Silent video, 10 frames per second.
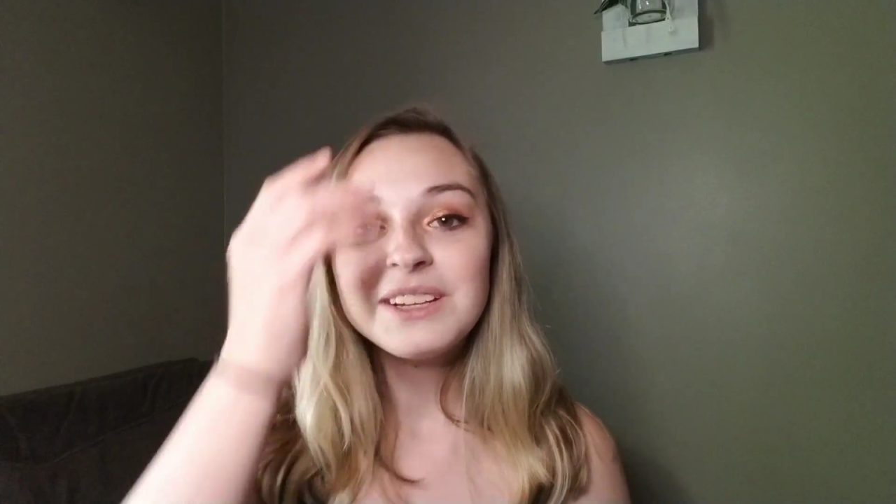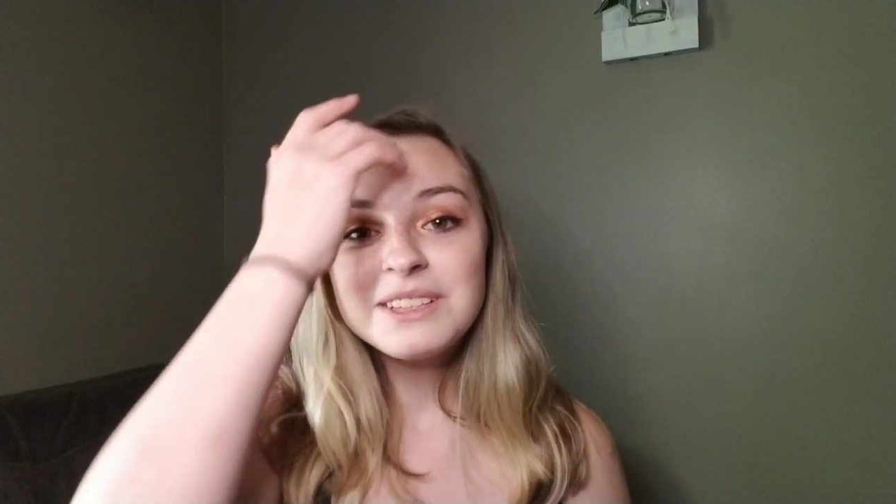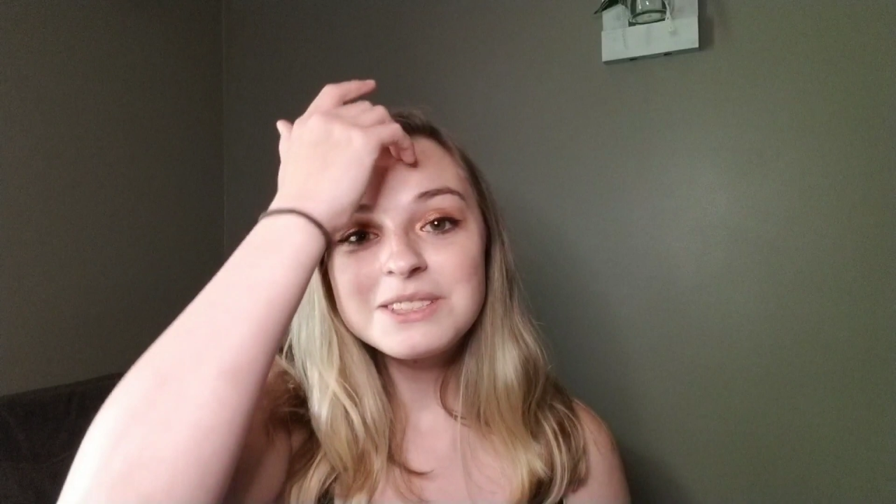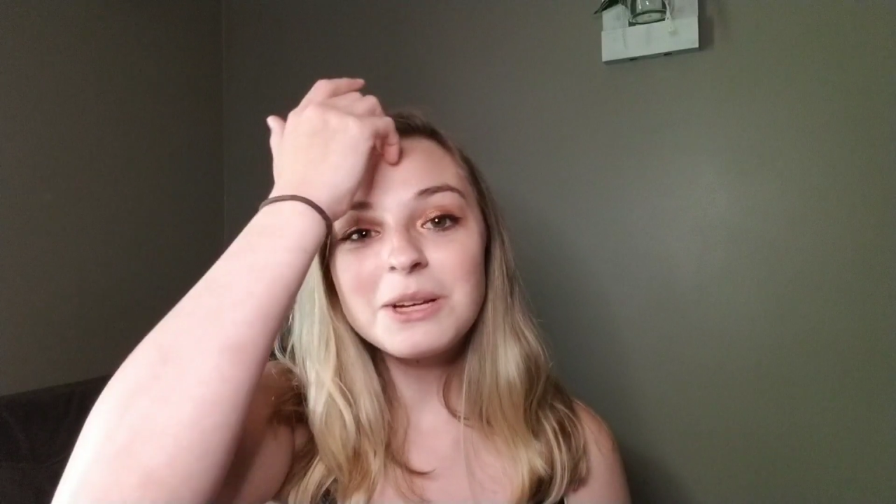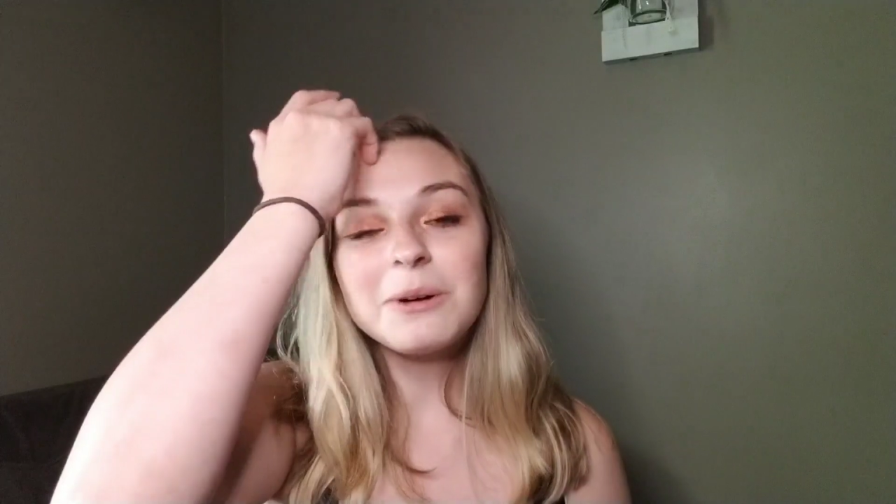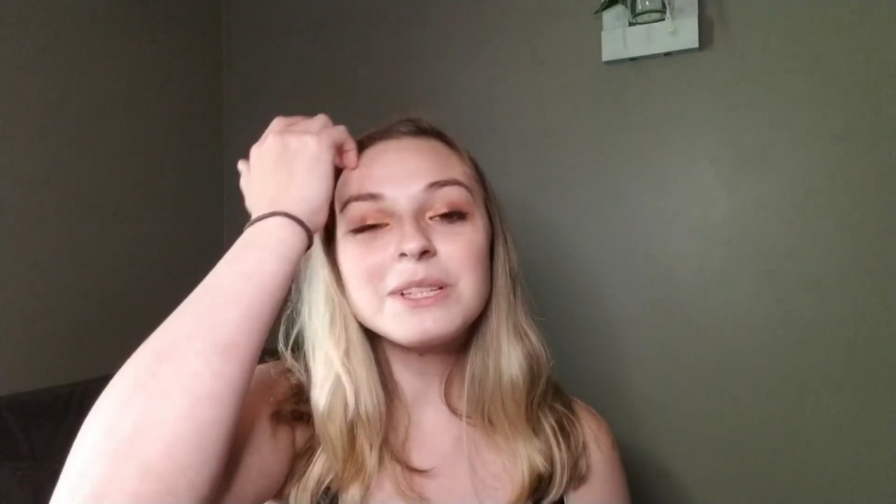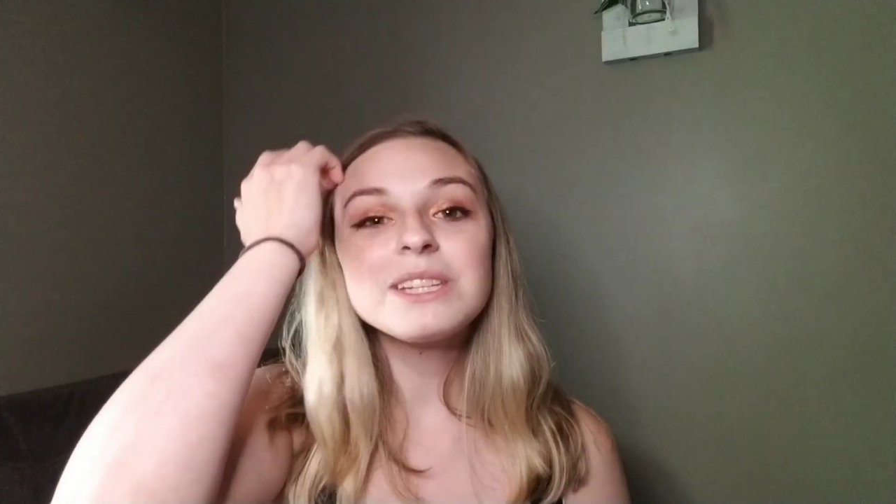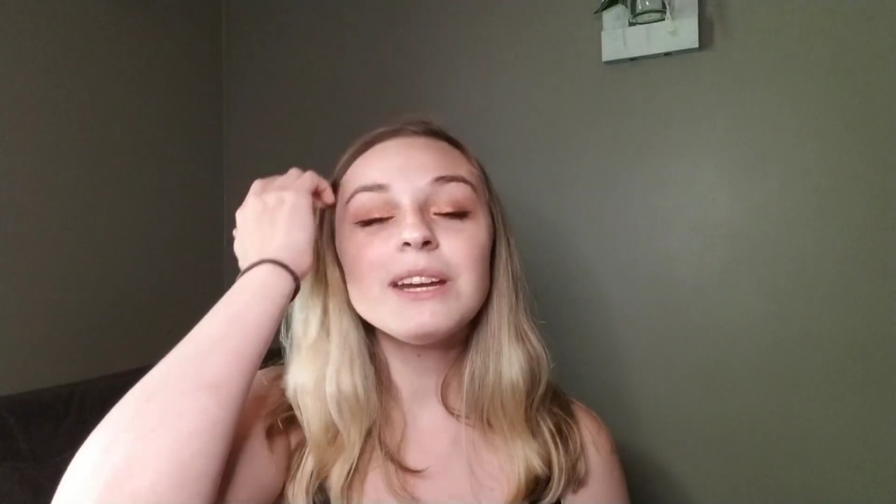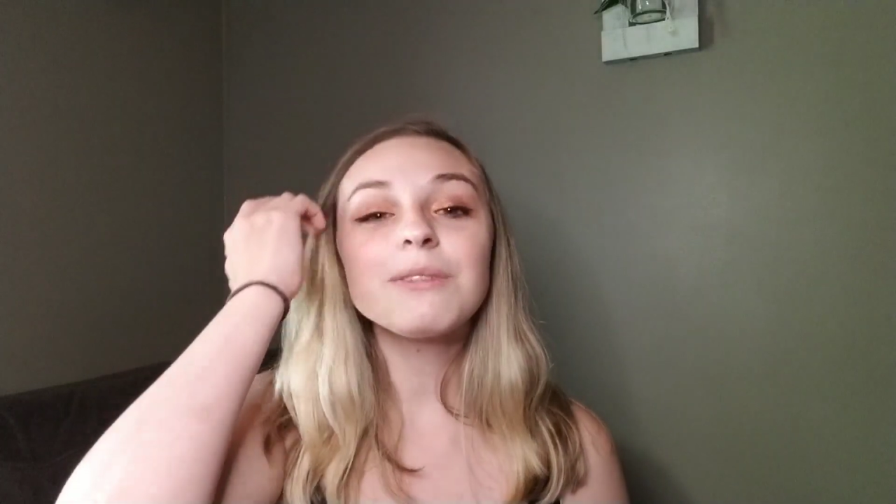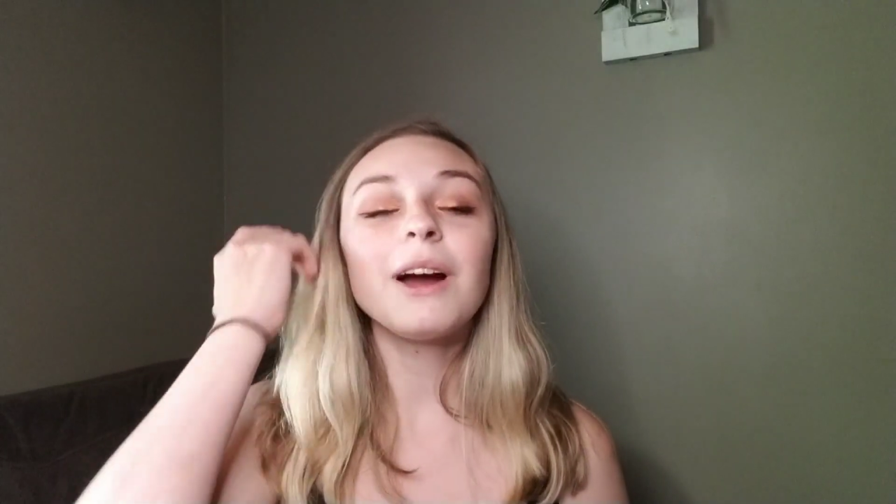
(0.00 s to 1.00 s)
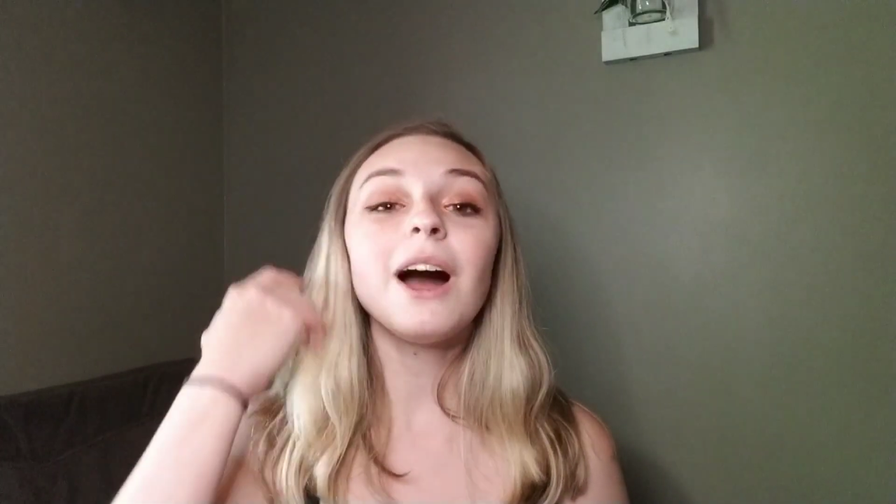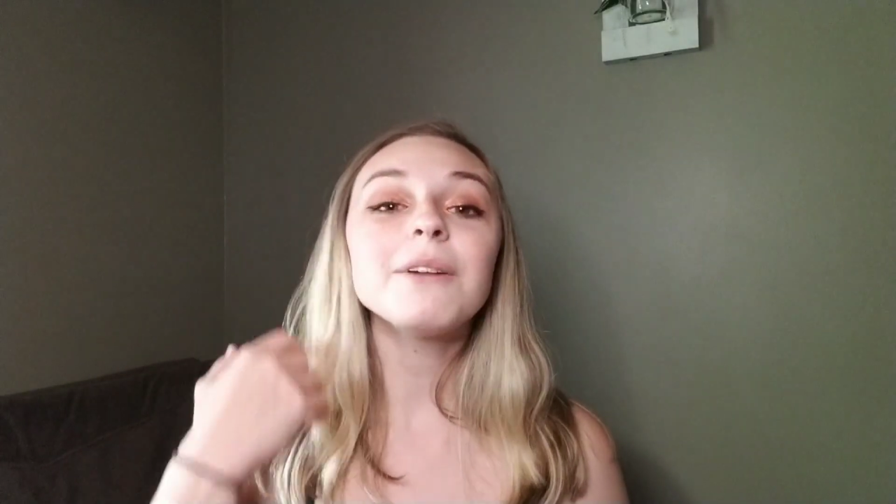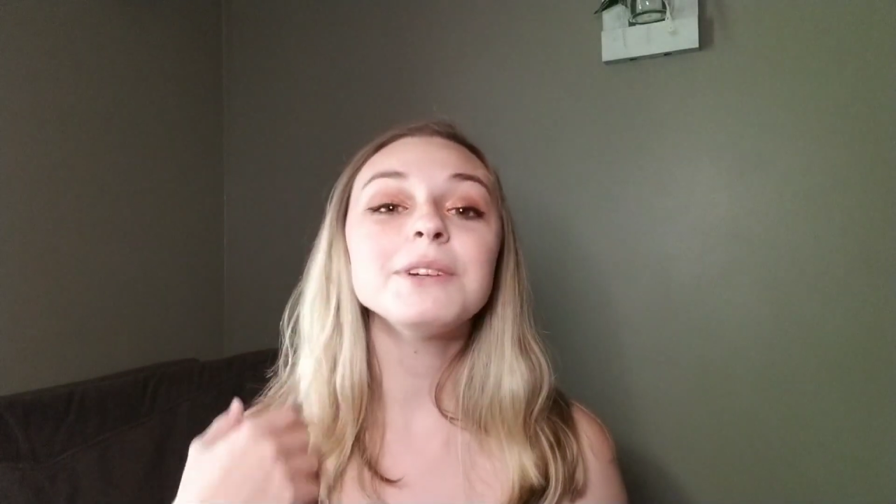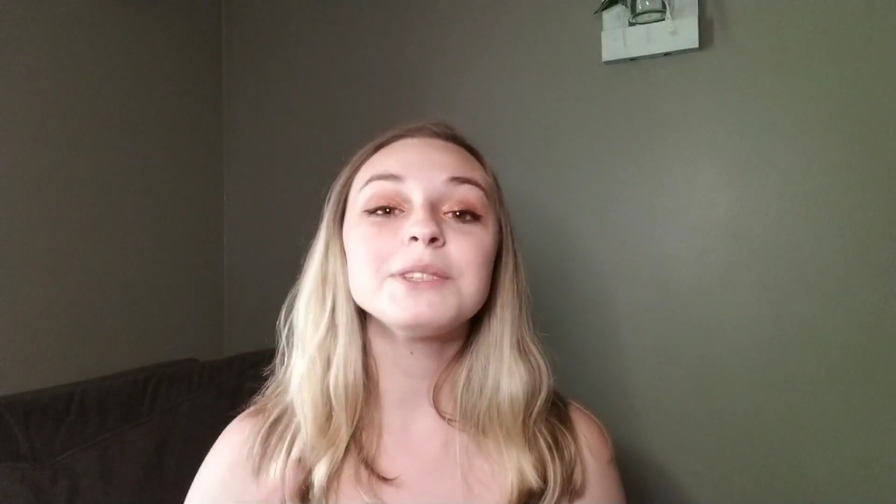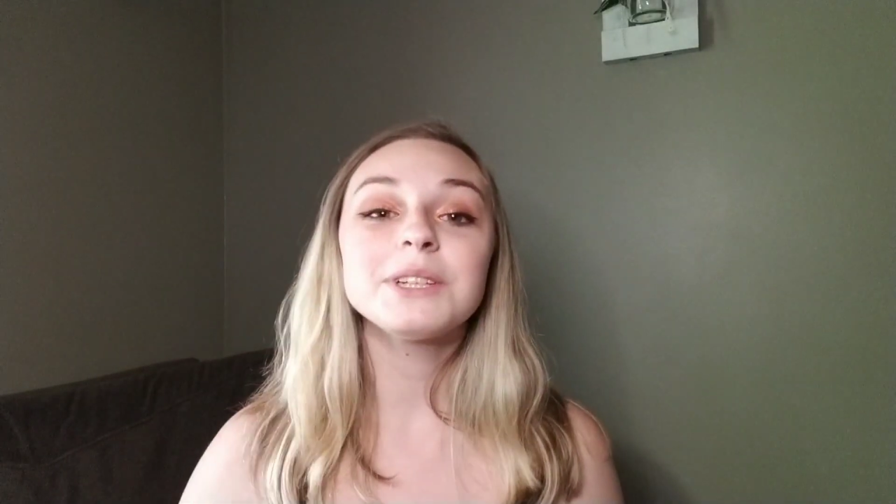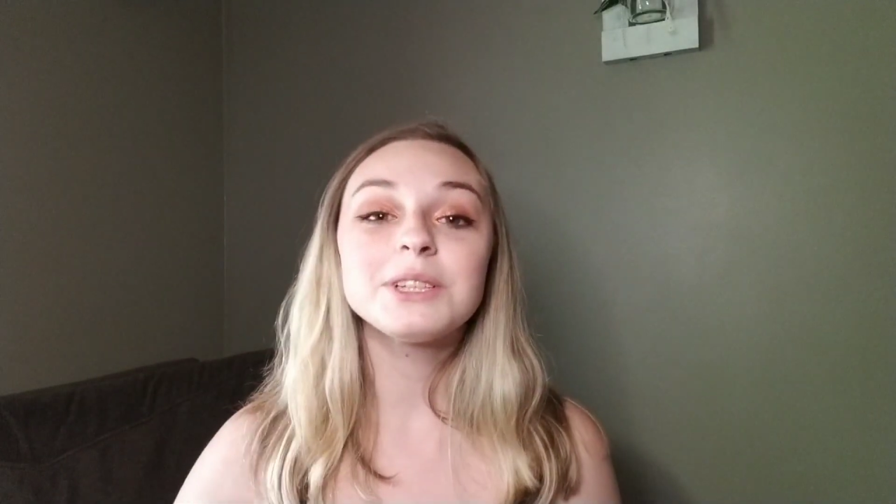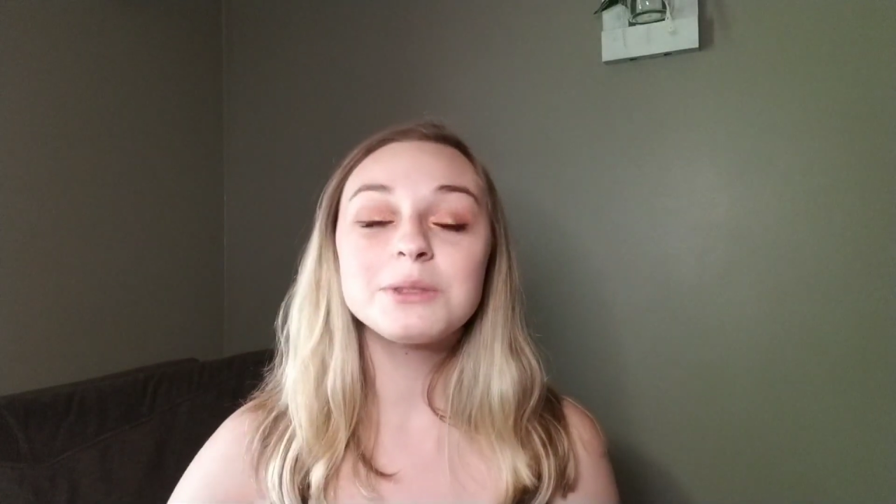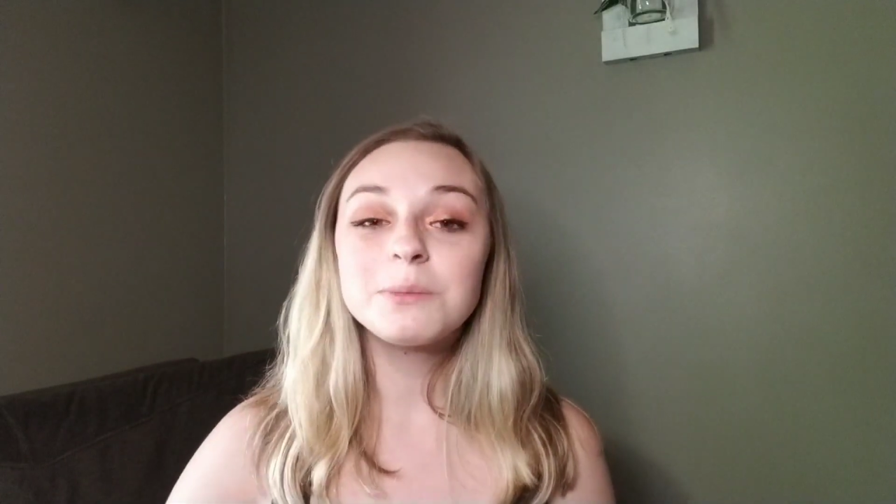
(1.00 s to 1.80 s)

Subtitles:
So instead of coffee drinkers,